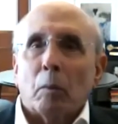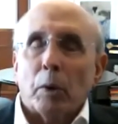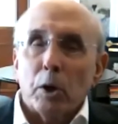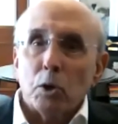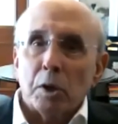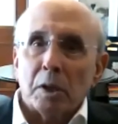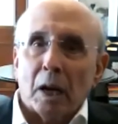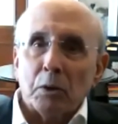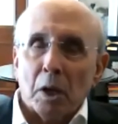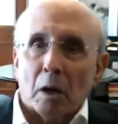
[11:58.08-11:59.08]
We used the
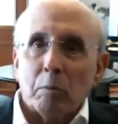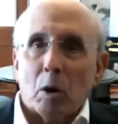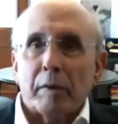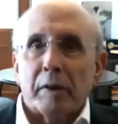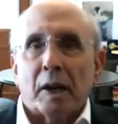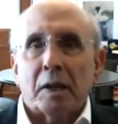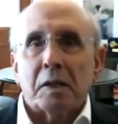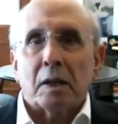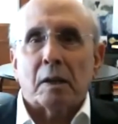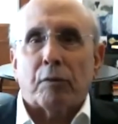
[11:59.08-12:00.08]
downtown
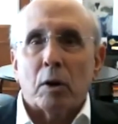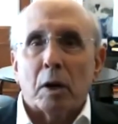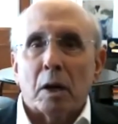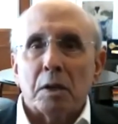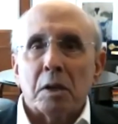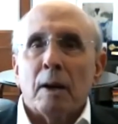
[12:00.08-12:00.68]
COVID-19 afforded us